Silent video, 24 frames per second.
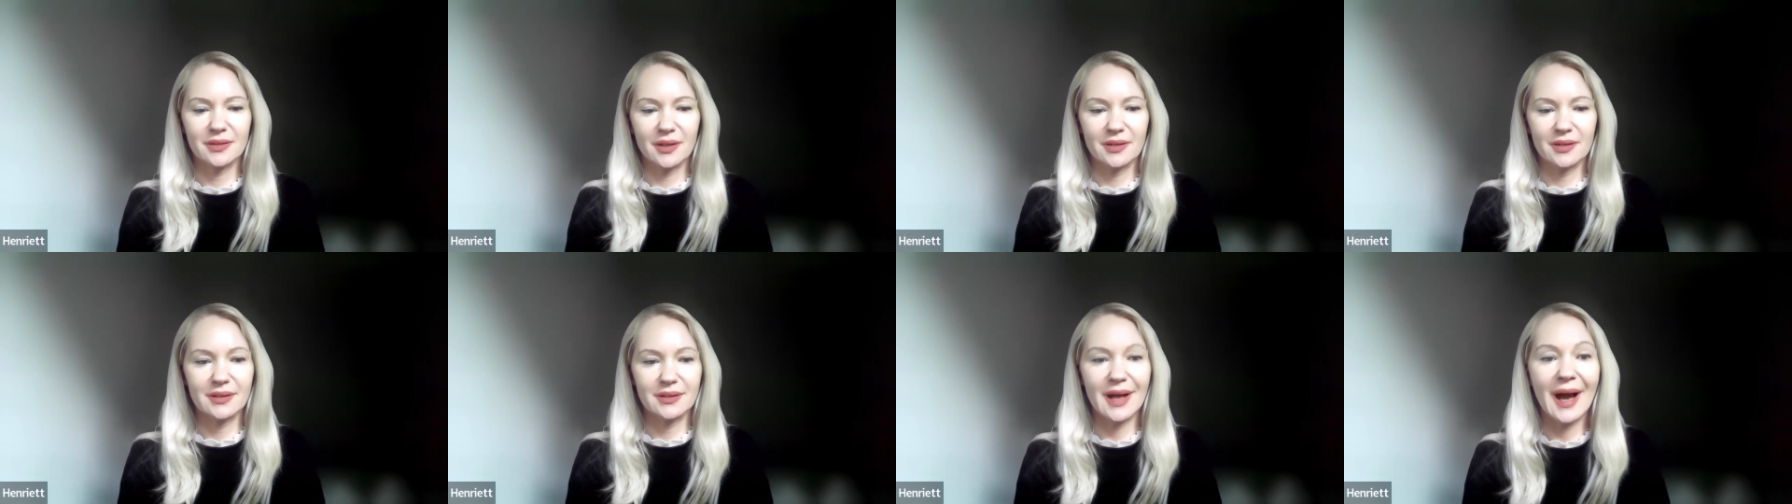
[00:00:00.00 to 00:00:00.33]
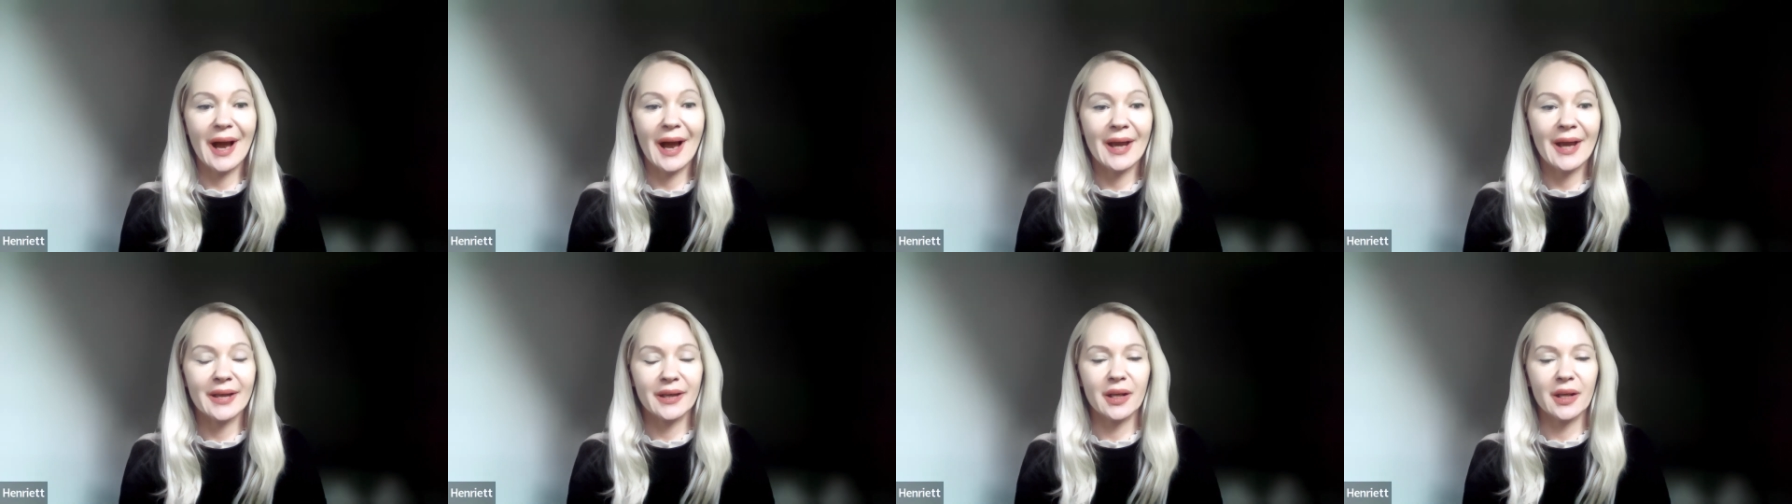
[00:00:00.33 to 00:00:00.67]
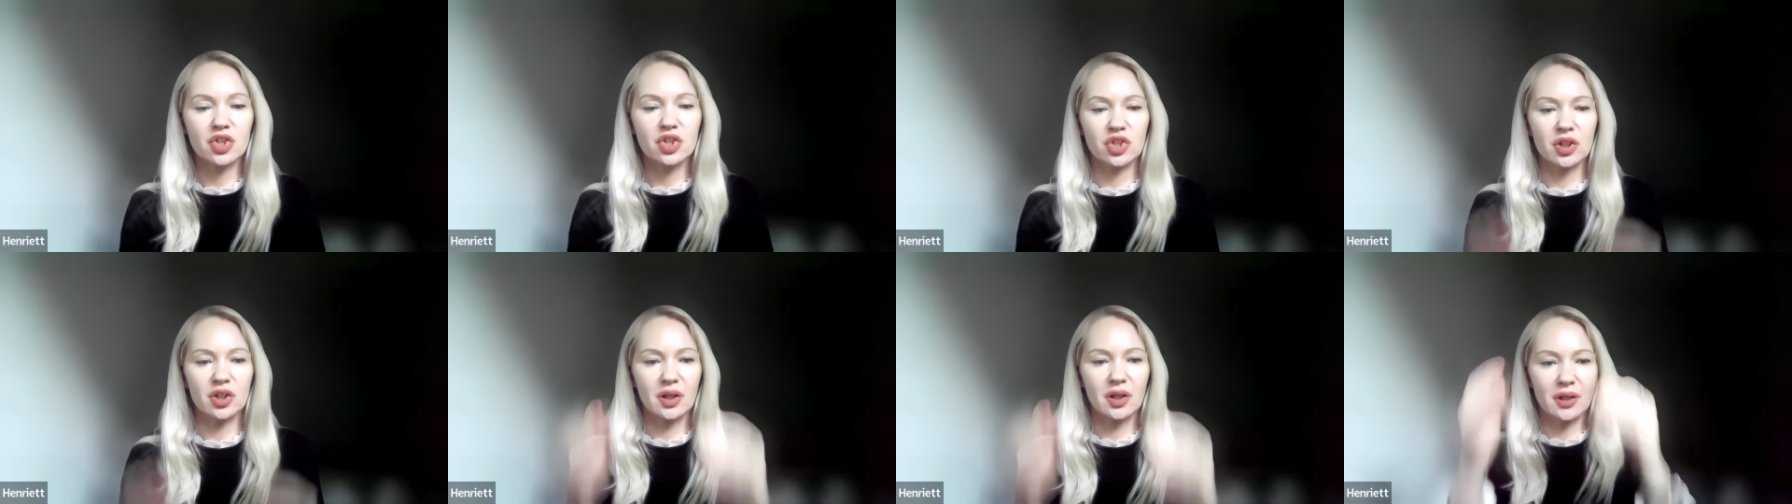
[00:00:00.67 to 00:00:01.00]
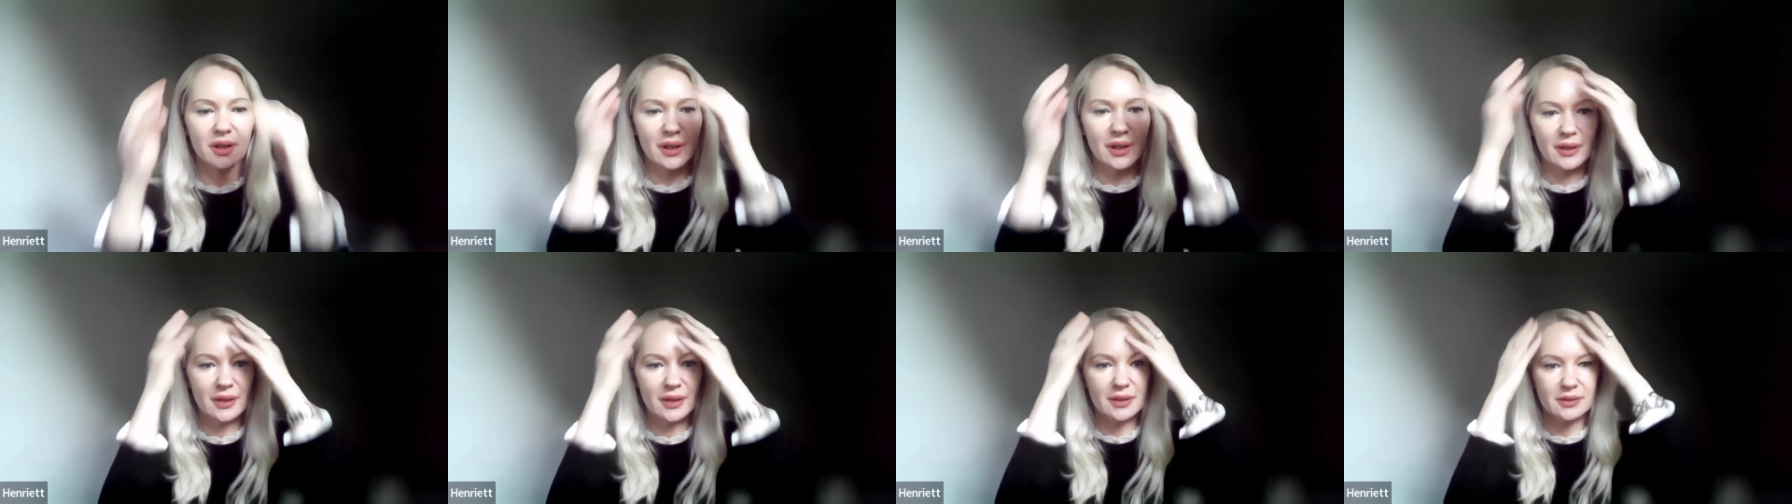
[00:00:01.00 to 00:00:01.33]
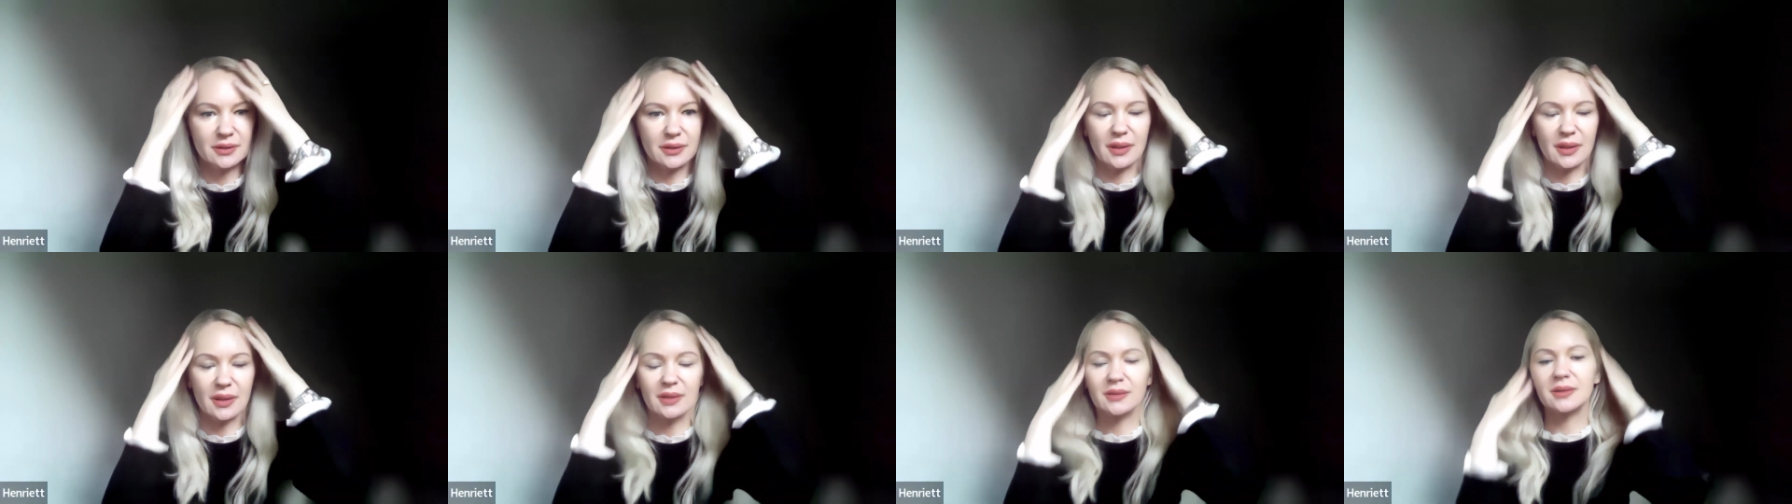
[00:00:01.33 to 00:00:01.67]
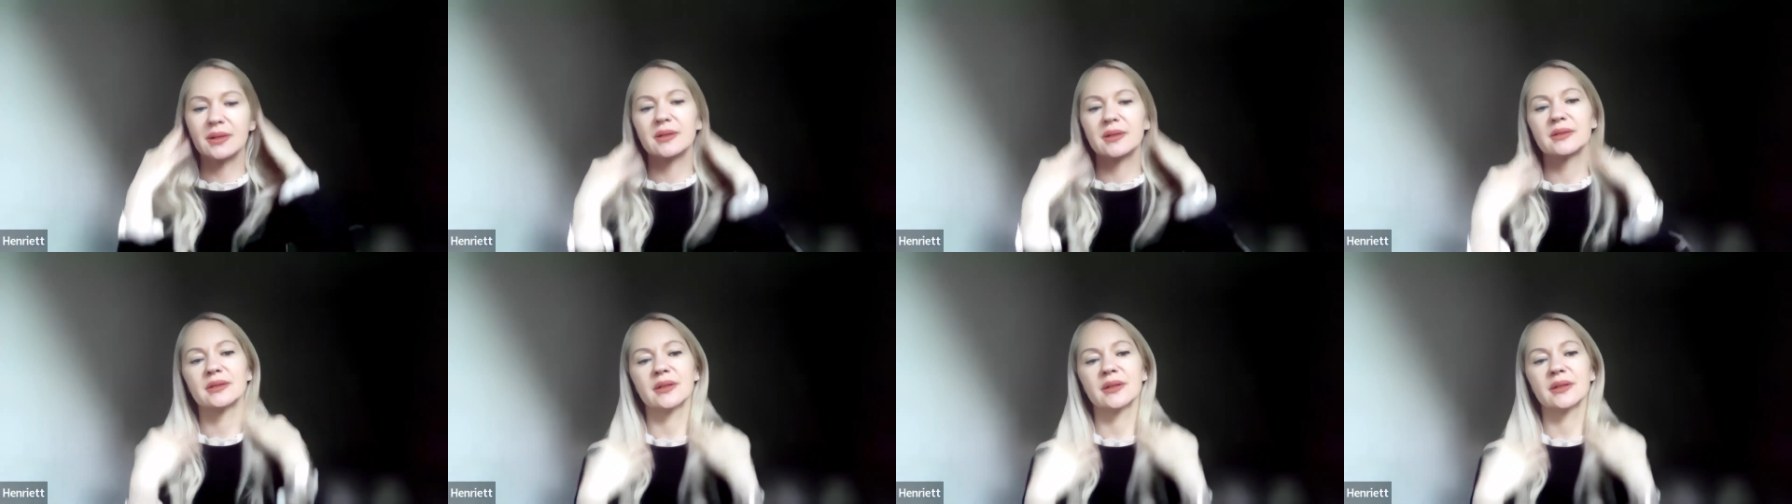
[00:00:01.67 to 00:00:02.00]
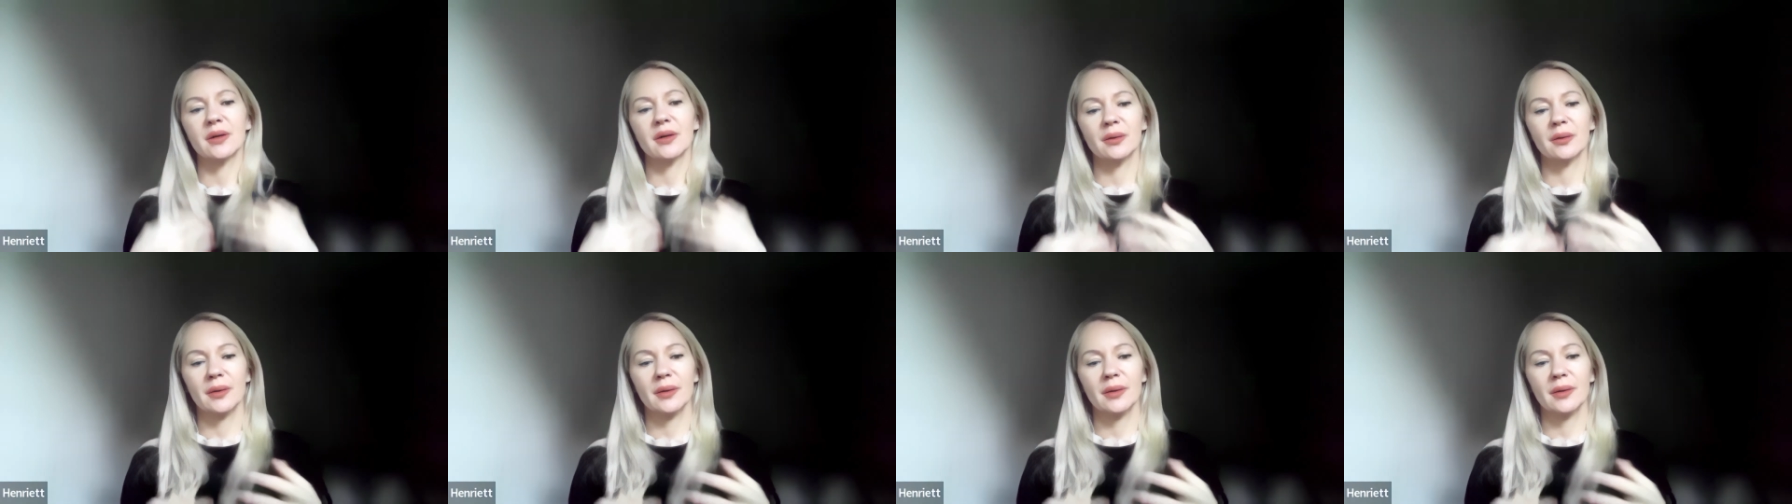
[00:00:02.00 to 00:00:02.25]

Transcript: it eye-catching and it's, it's, it's, uh,